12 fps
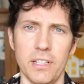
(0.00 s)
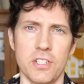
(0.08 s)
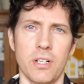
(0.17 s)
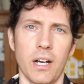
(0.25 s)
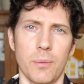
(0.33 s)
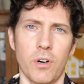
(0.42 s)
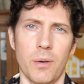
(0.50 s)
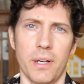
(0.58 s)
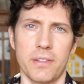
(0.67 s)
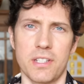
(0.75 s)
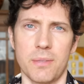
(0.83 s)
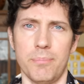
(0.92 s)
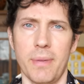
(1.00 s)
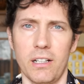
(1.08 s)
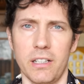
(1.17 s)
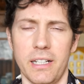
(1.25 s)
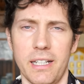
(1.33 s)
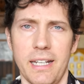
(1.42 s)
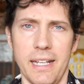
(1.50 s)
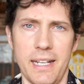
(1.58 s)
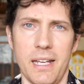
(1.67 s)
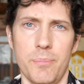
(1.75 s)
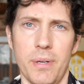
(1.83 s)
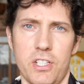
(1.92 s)
let's talk more about this melanin
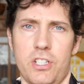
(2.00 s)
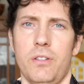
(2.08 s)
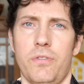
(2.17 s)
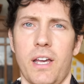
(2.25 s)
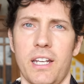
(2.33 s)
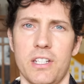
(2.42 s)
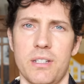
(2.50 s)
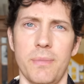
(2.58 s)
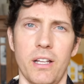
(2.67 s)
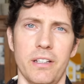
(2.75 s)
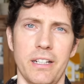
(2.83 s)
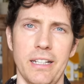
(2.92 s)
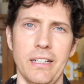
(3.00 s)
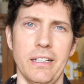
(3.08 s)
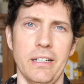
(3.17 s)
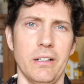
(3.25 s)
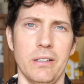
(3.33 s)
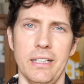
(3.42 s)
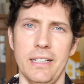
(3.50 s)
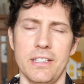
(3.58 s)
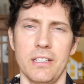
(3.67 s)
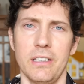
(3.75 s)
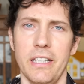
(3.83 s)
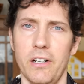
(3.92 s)
inhibition effect because melanin, you know, it's
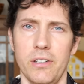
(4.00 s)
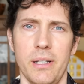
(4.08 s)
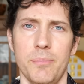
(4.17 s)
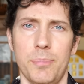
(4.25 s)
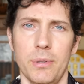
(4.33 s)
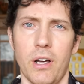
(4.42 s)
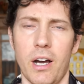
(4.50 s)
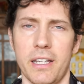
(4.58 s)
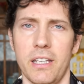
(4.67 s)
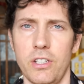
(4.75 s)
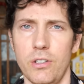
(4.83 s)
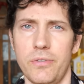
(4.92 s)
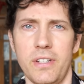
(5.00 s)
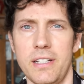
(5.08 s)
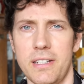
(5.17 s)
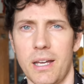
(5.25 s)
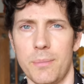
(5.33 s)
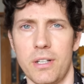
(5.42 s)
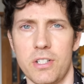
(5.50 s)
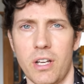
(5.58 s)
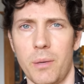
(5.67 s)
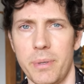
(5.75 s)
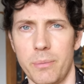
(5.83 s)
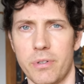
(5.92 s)
literally blocking UV damage,
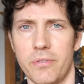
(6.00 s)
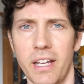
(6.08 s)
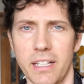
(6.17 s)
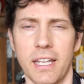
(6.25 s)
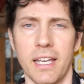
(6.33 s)
helping prevent